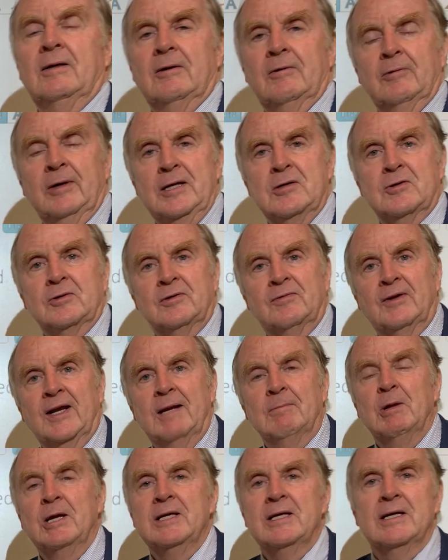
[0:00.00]
Rachel's
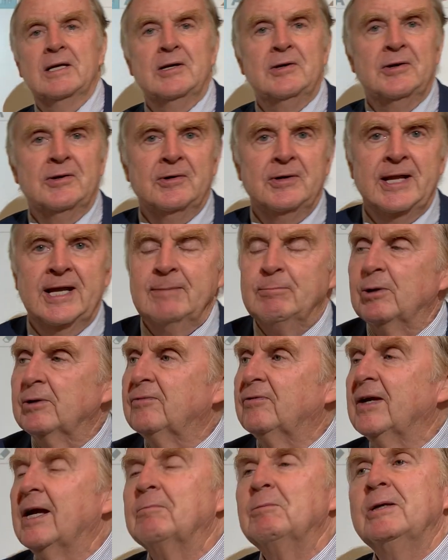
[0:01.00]
family and her neighbor's
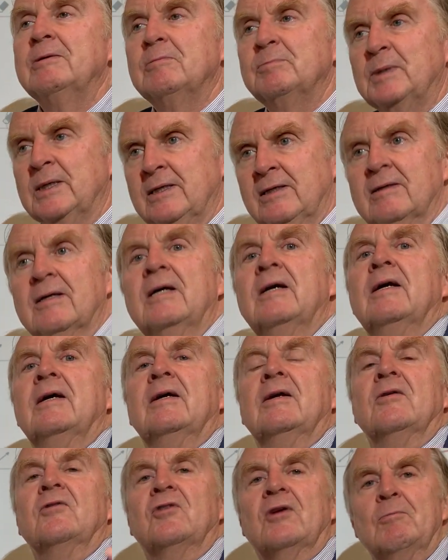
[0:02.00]
family, it'd be
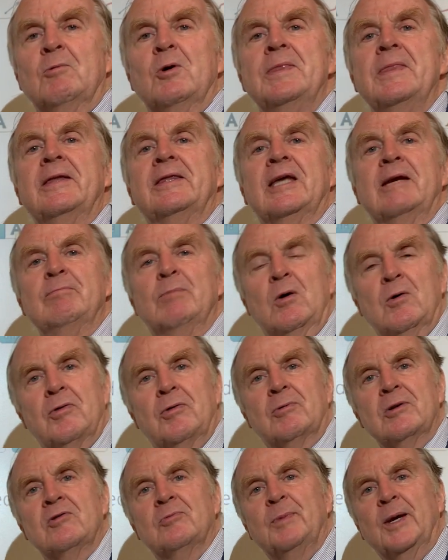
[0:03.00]
someone that they both
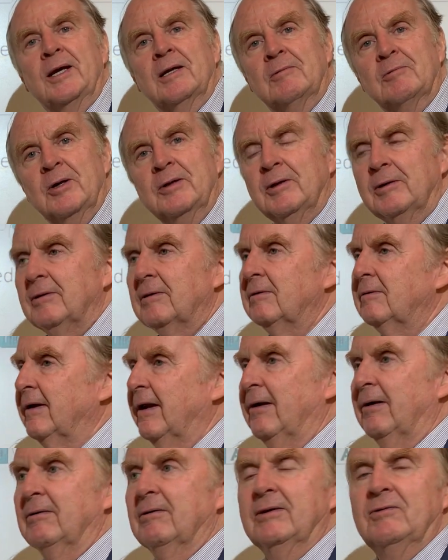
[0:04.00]
respect, whether
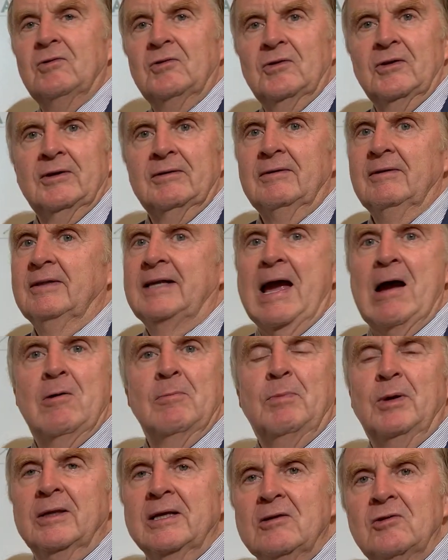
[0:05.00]
it's a town
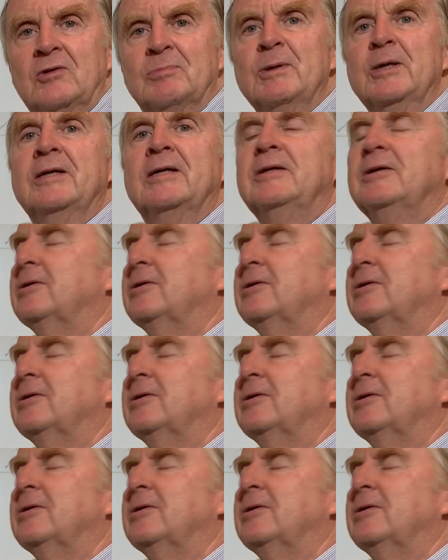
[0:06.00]
policeman